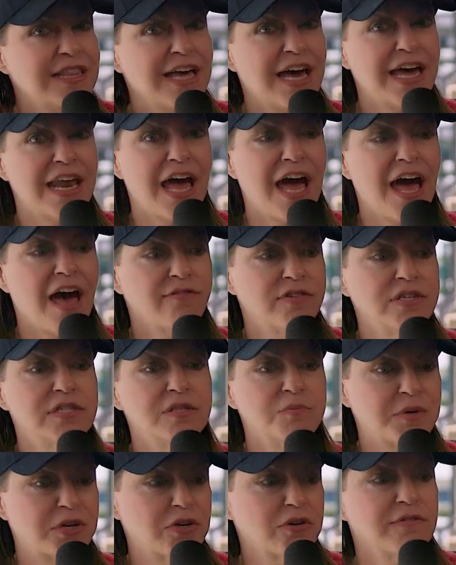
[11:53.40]
that have a
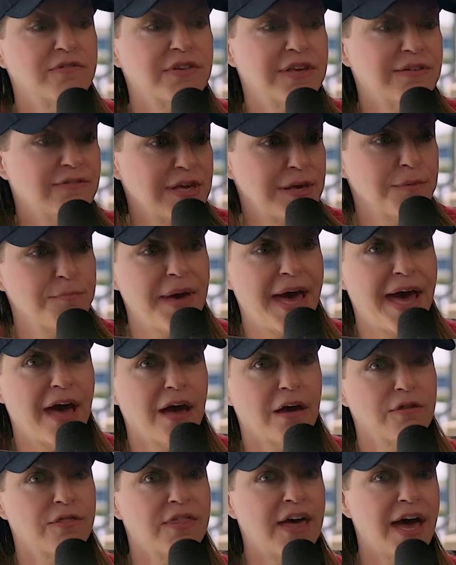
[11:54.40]
spirit of giving
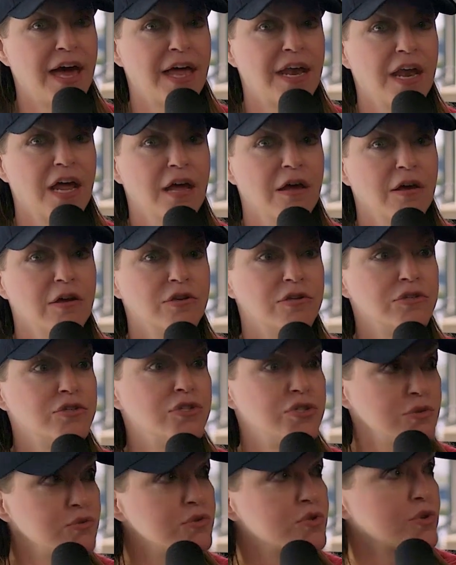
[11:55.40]
back, that
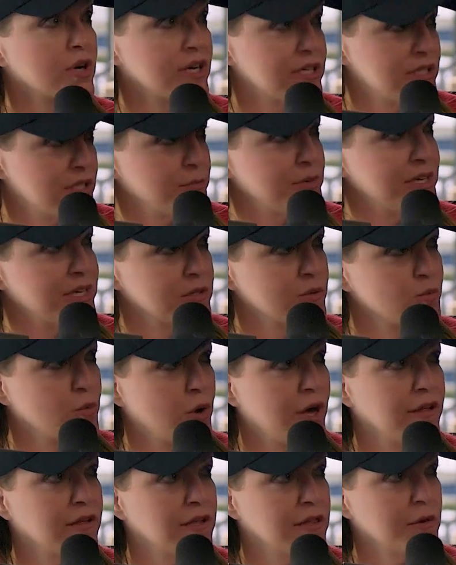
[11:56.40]
do trust me as
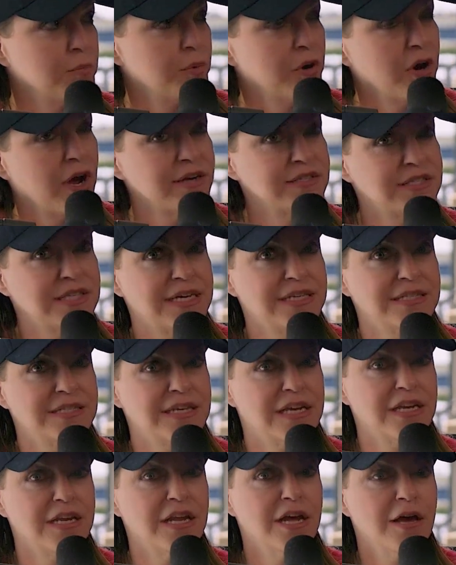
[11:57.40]
well in the process.
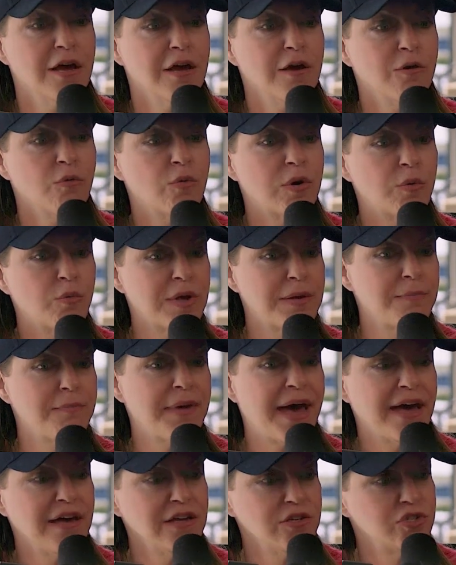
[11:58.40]
And when we
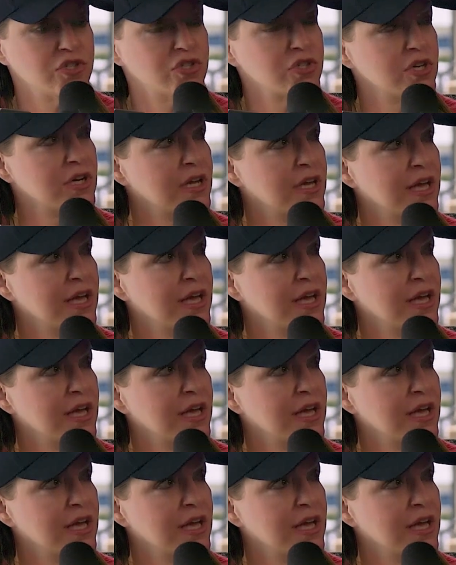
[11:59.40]
match